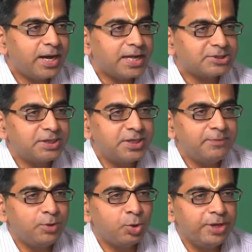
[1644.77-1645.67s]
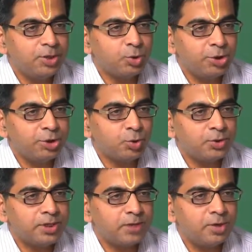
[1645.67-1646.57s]
actually be going through
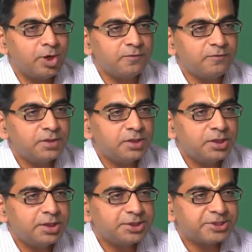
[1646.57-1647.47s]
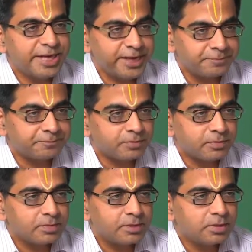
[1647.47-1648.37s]
the trouble of sharing,
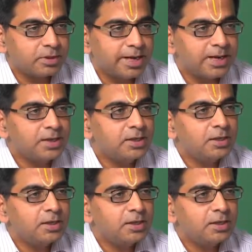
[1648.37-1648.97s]
right.